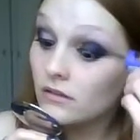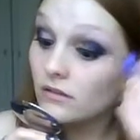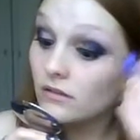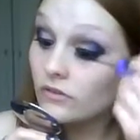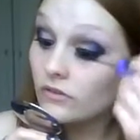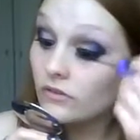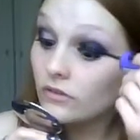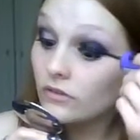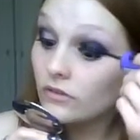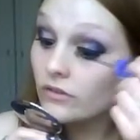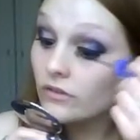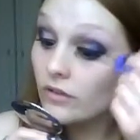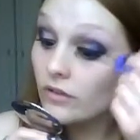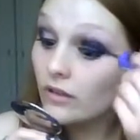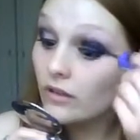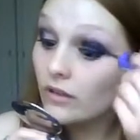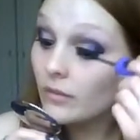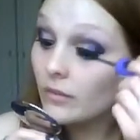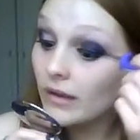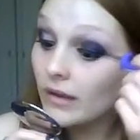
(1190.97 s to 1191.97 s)
just so
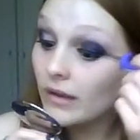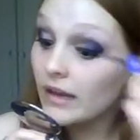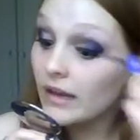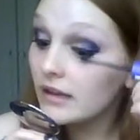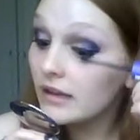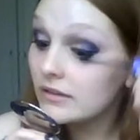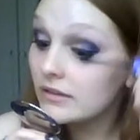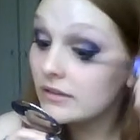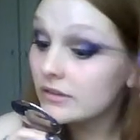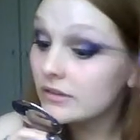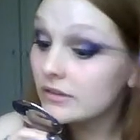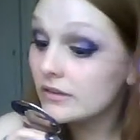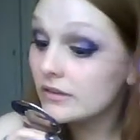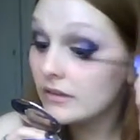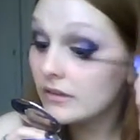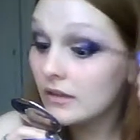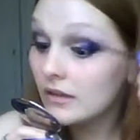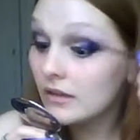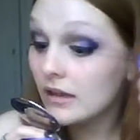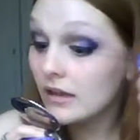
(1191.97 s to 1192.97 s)
that my eyelashes
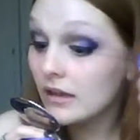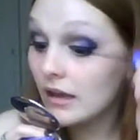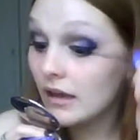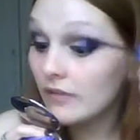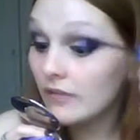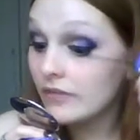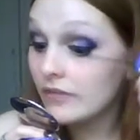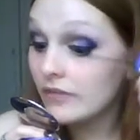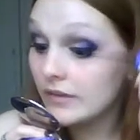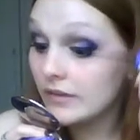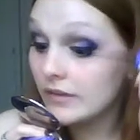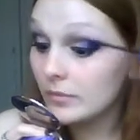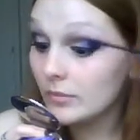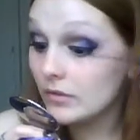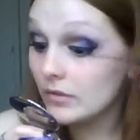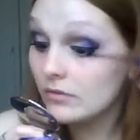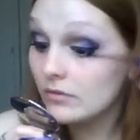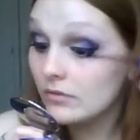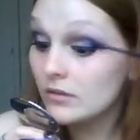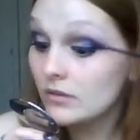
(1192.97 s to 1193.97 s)
are
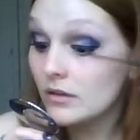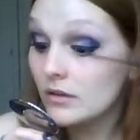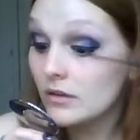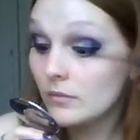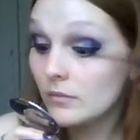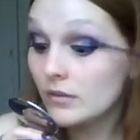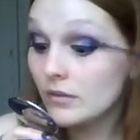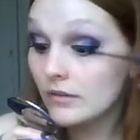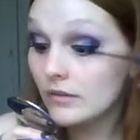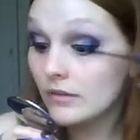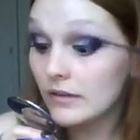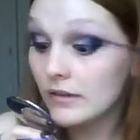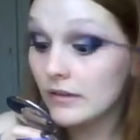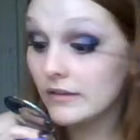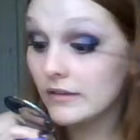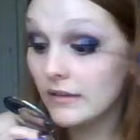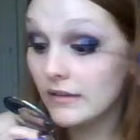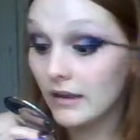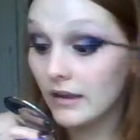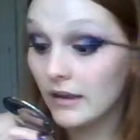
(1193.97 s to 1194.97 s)
visible, because like I
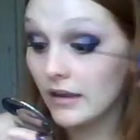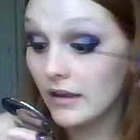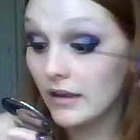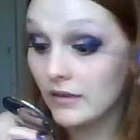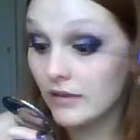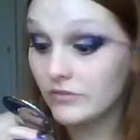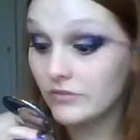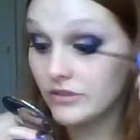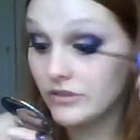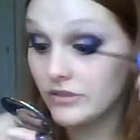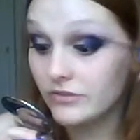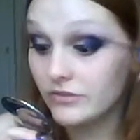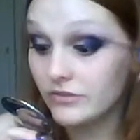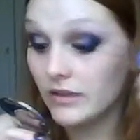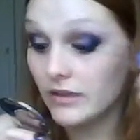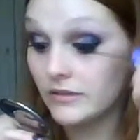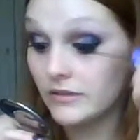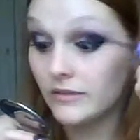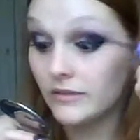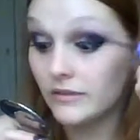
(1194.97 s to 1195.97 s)
say, I have ginger
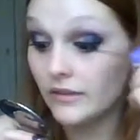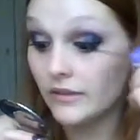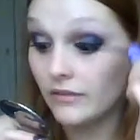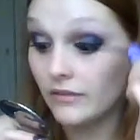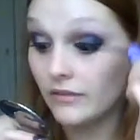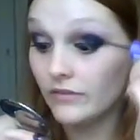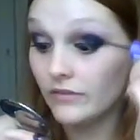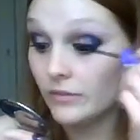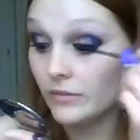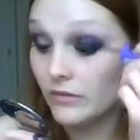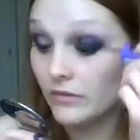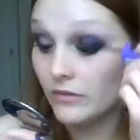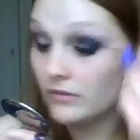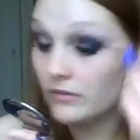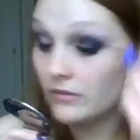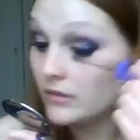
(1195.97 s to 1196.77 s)
eyelashes and they're invisible.